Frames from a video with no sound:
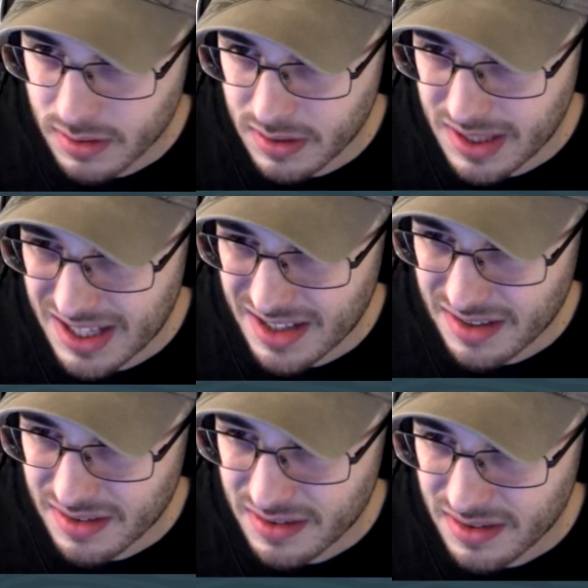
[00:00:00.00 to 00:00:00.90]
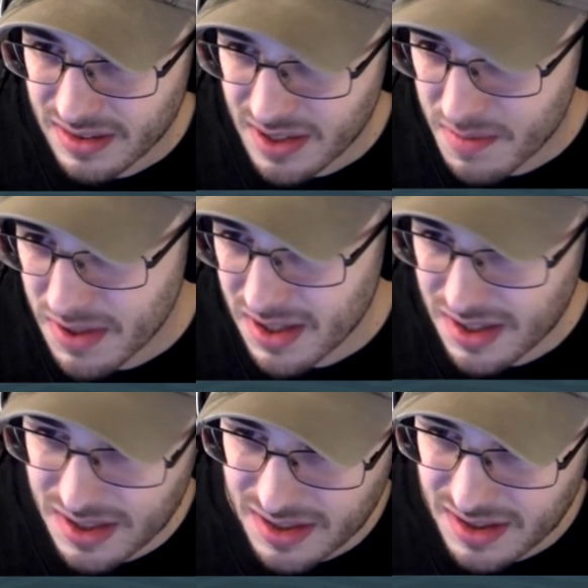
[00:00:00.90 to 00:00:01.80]
I
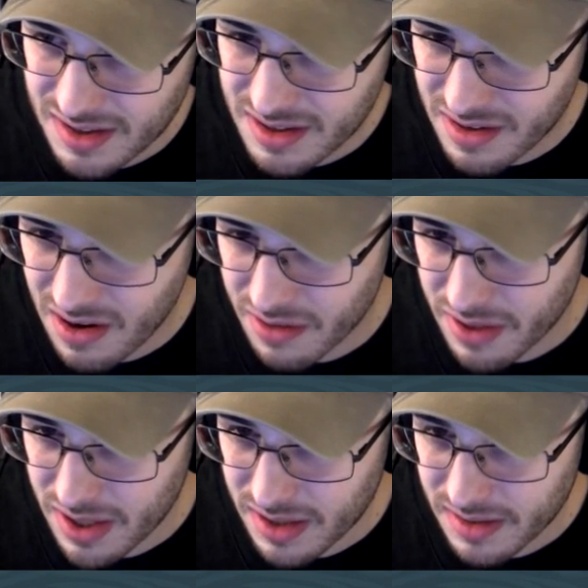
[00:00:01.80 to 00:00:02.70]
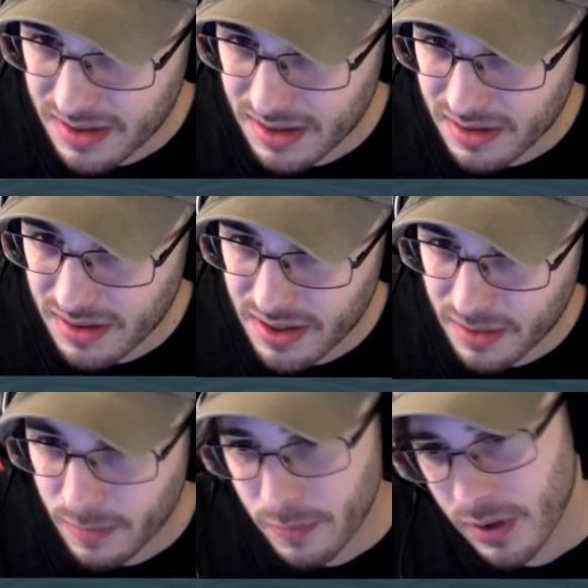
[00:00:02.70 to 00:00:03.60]
mean, they're alright. They look
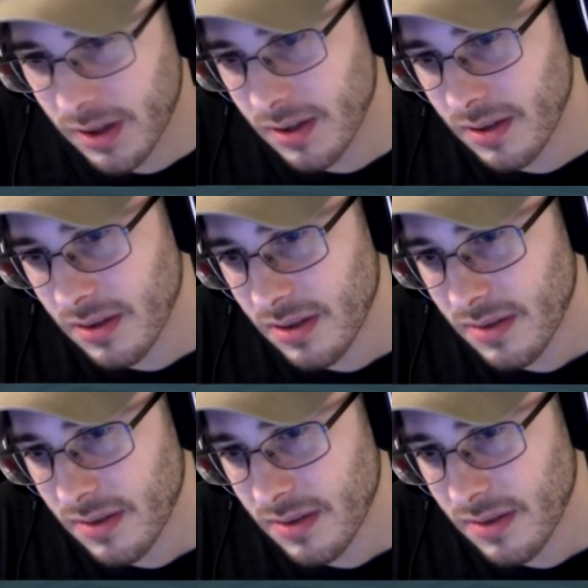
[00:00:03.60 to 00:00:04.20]
like freaking